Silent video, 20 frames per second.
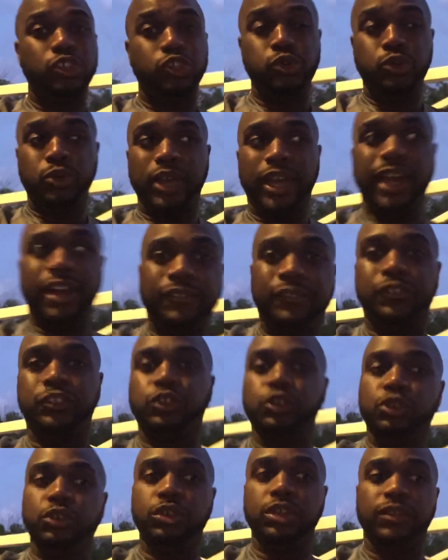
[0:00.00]
you have
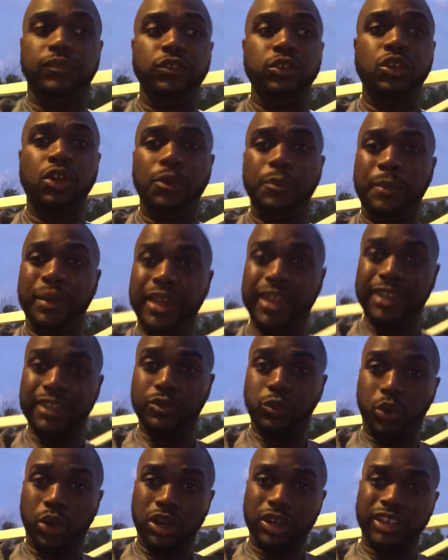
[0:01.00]
to, if you're gonna
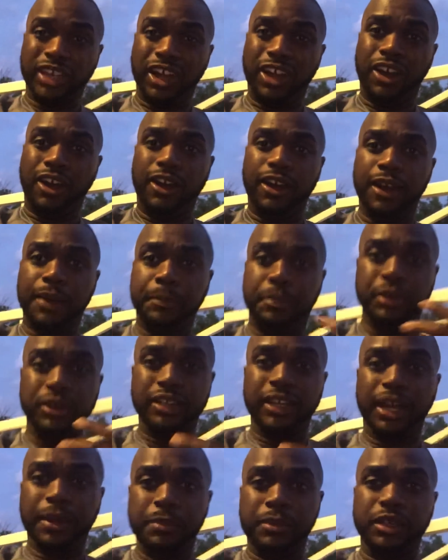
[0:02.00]
work that hard and
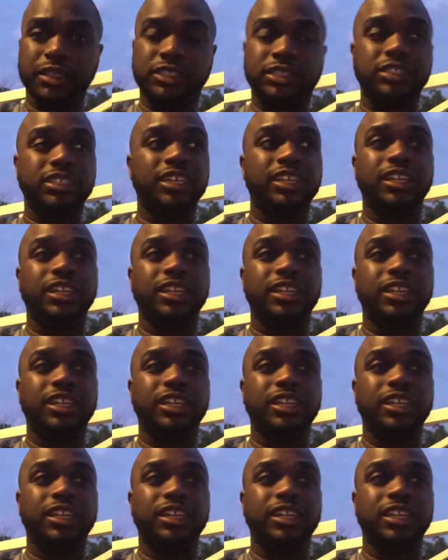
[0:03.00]
put that much